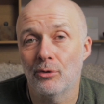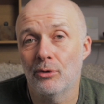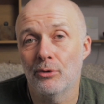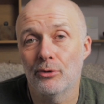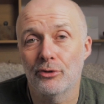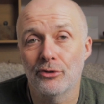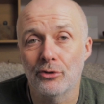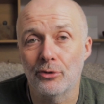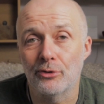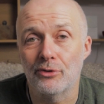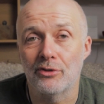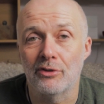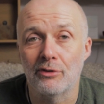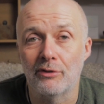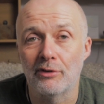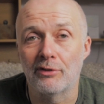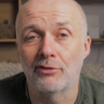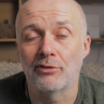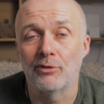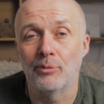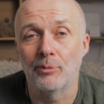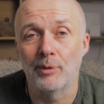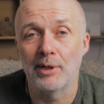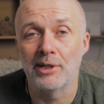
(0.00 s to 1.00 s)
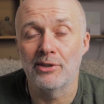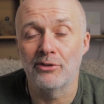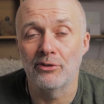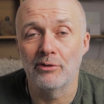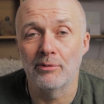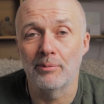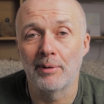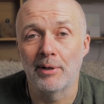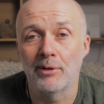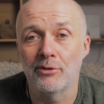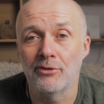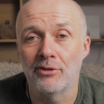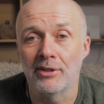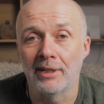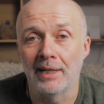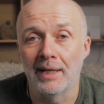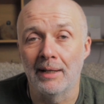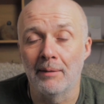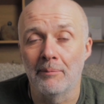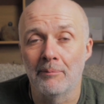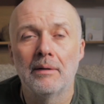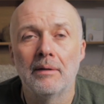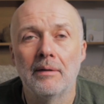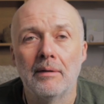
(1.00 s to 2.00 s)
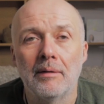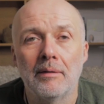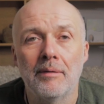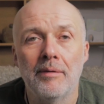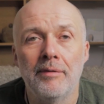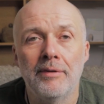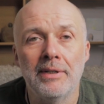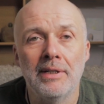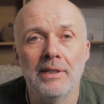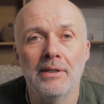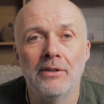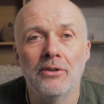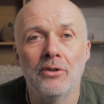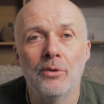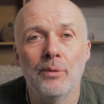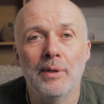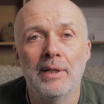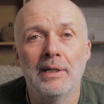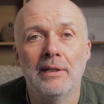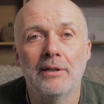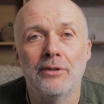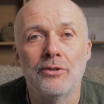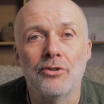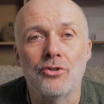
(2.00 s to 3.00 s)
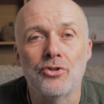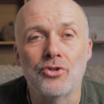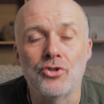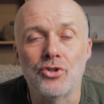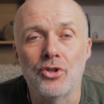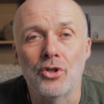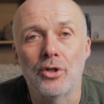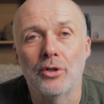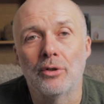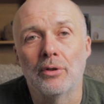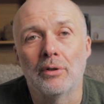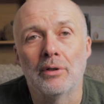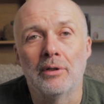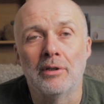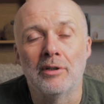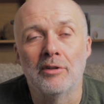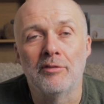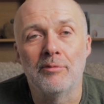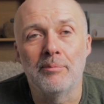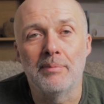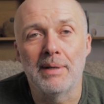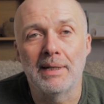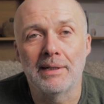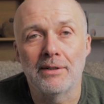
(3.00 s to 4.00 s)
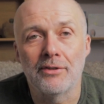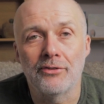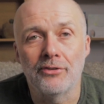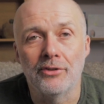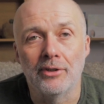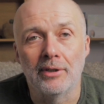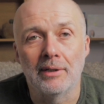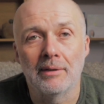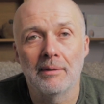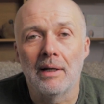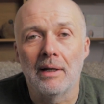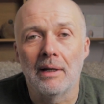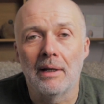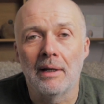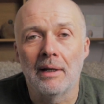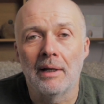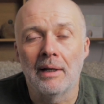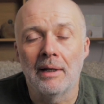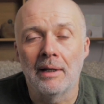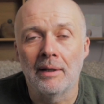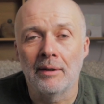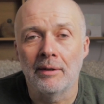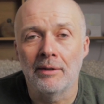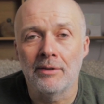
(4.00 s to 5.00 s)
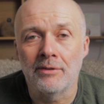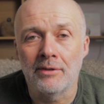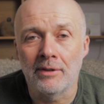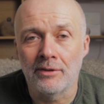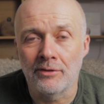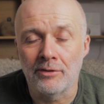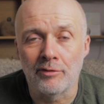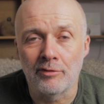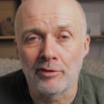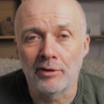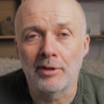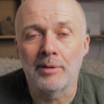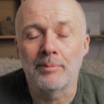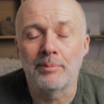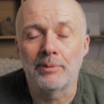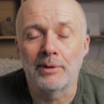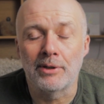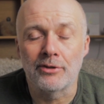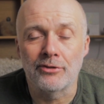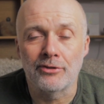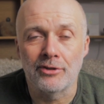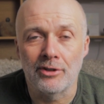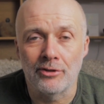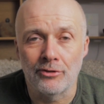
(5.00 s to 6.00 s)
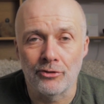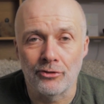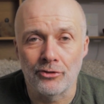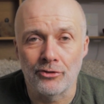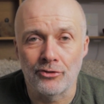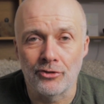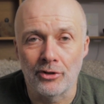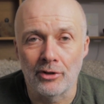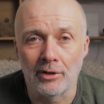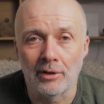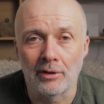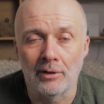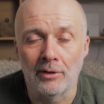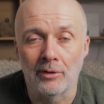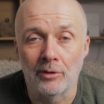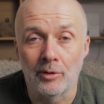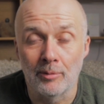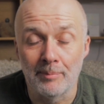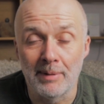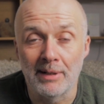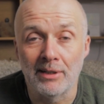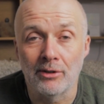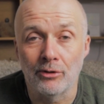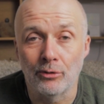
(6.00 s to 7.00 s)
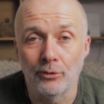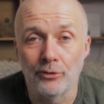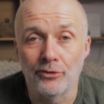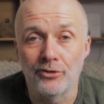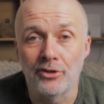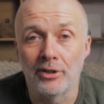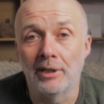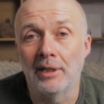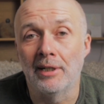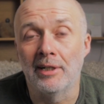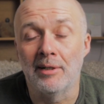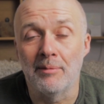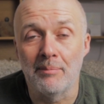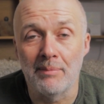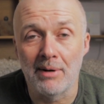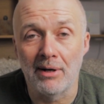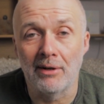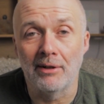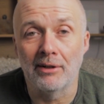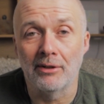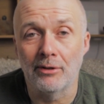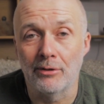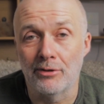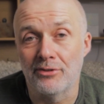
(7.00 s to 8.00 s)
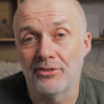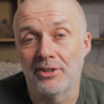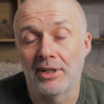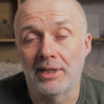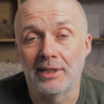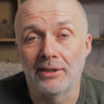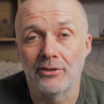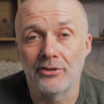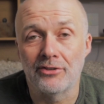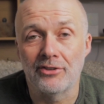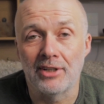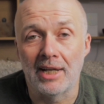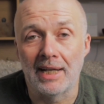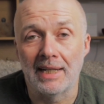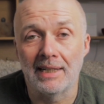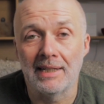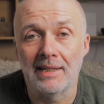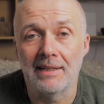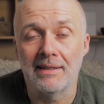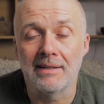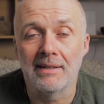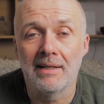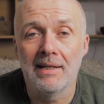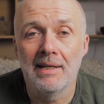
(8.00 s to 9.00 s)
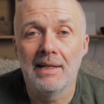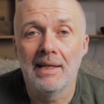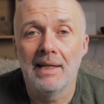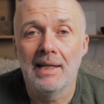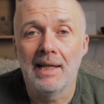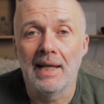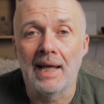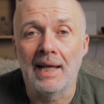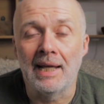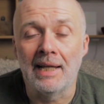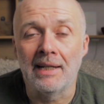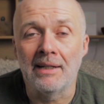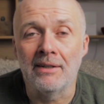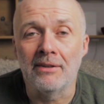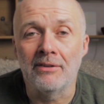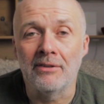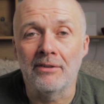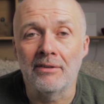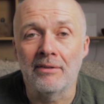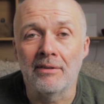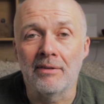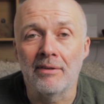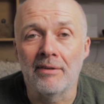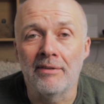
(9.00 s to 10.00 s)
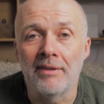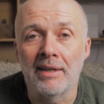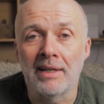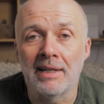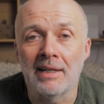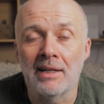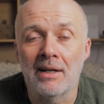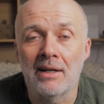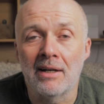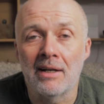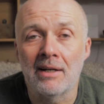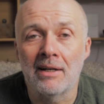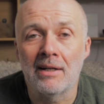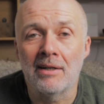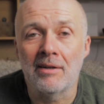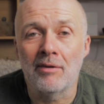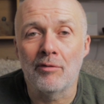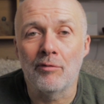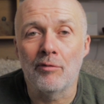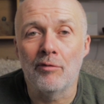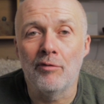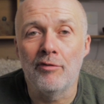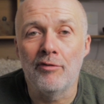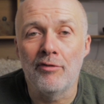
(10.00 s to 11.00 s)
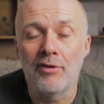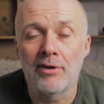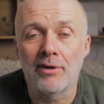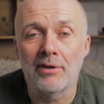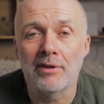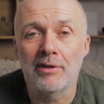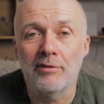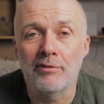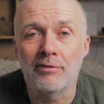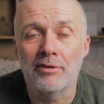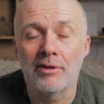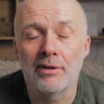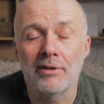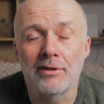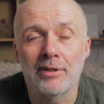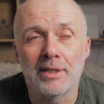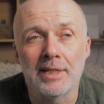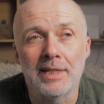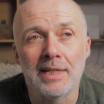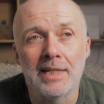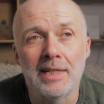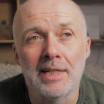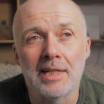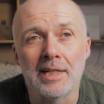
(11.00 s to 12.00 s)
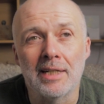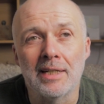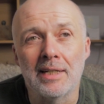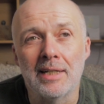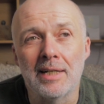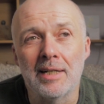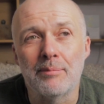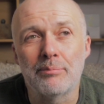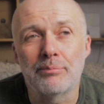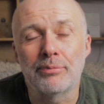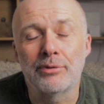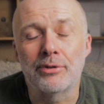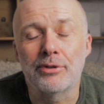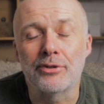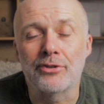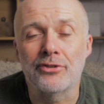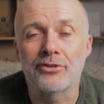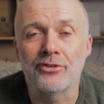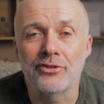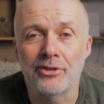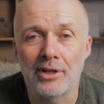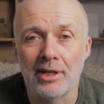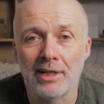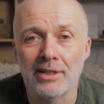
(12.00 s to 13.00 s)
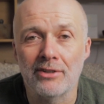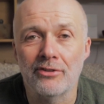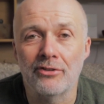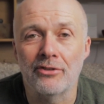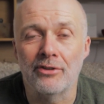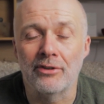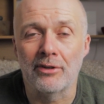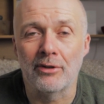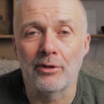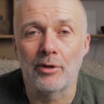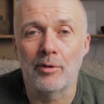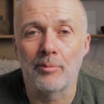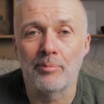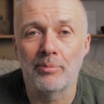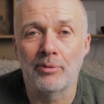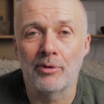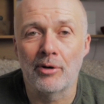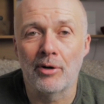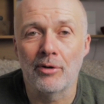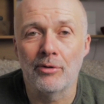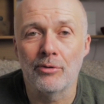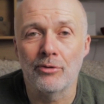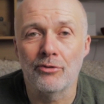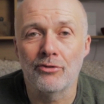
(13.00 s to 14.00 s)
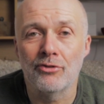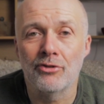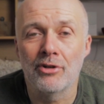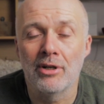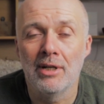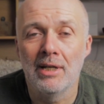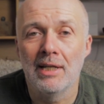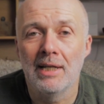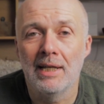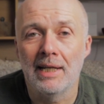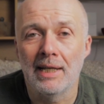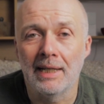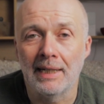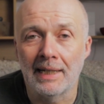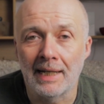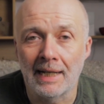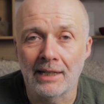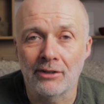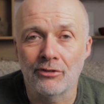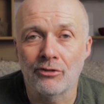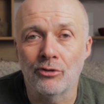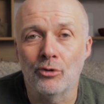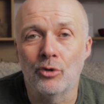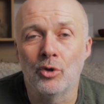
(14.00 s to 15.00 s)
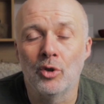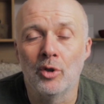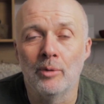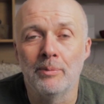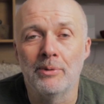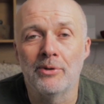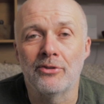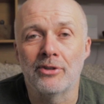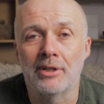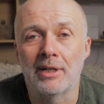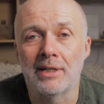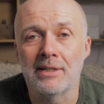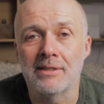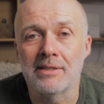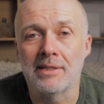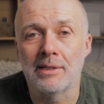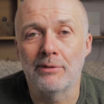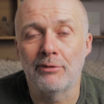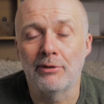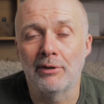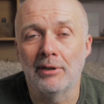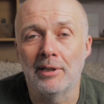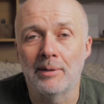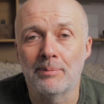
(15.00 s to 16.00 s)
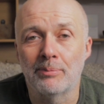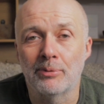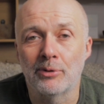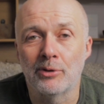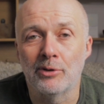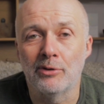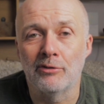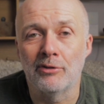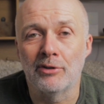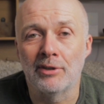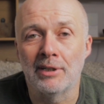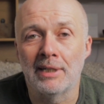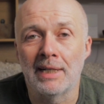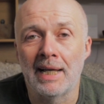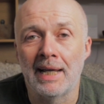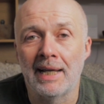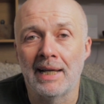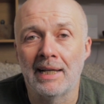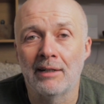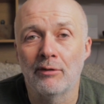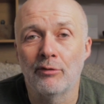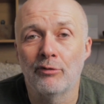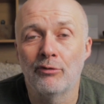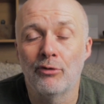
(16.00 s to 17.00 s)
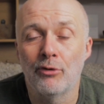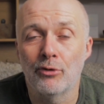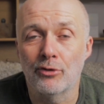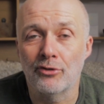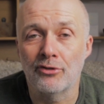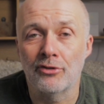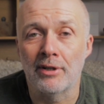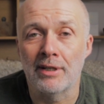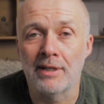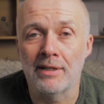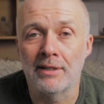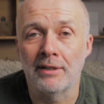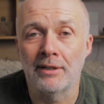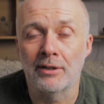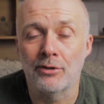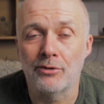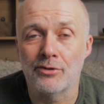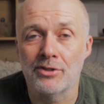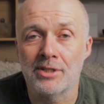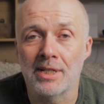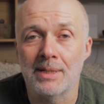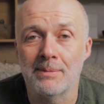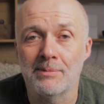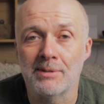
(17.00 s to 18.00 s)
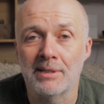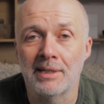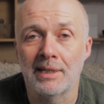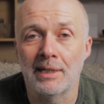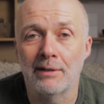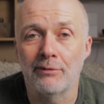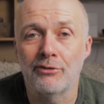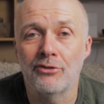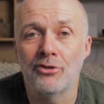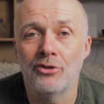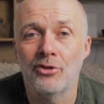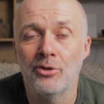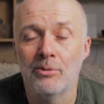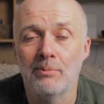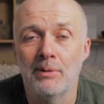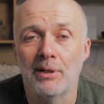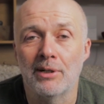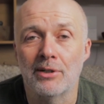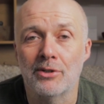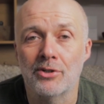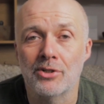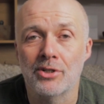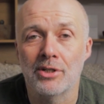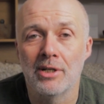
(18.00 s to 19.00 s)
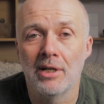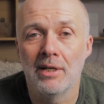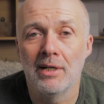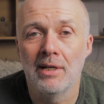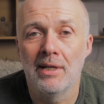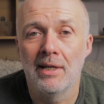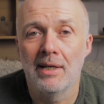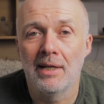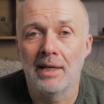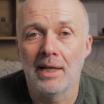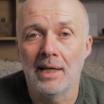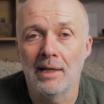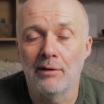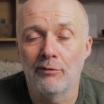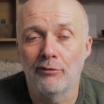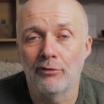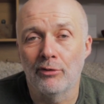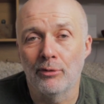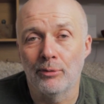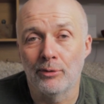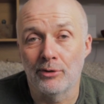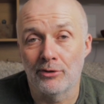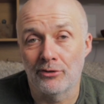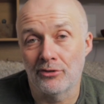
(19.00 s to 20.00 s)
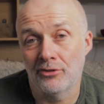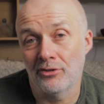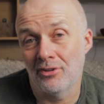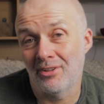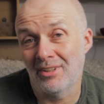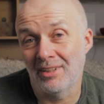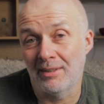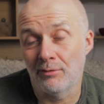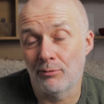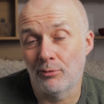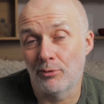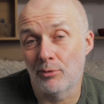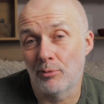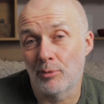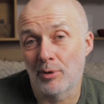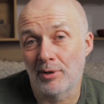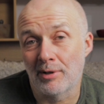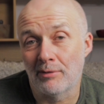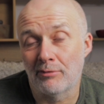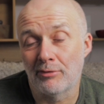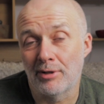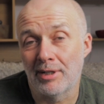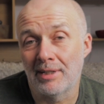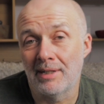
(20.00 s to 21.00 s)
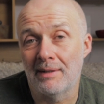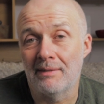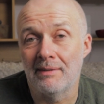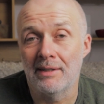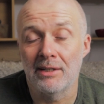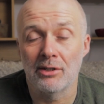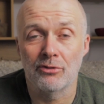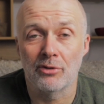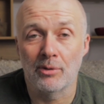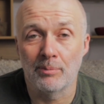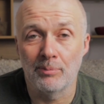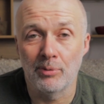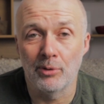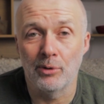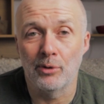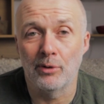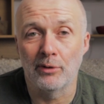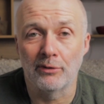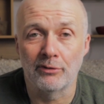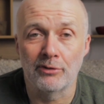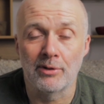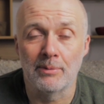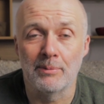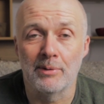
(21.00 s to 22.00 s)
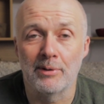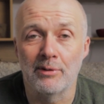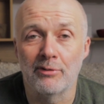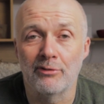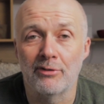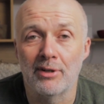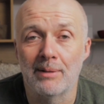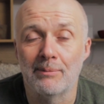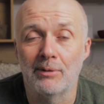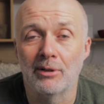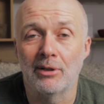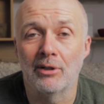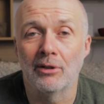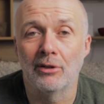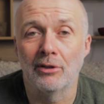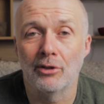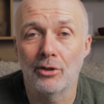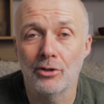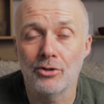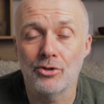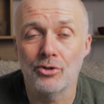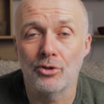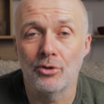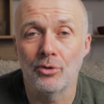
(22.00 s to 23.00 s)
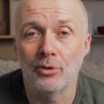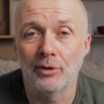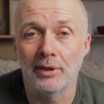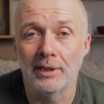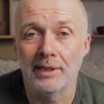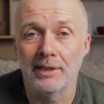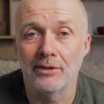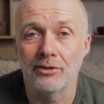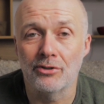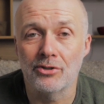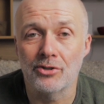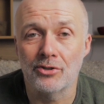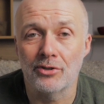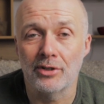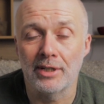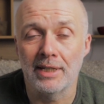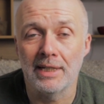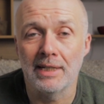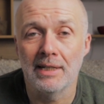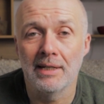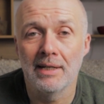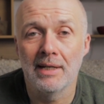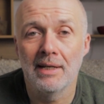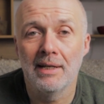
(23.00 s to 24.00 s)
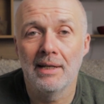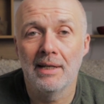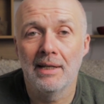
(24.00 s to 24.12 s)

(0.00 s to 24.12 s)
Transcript: all sorts of different ways of approaching it. The New England Journal of Medicine is a very prestigious journal or medical journal in America, as I understand it, and they are very, very precise in their approach. It has to all be scientifically proven, and fortunately, they don't seem to have too much influence, certainly from what I've read in this report, from the pharmacological industry,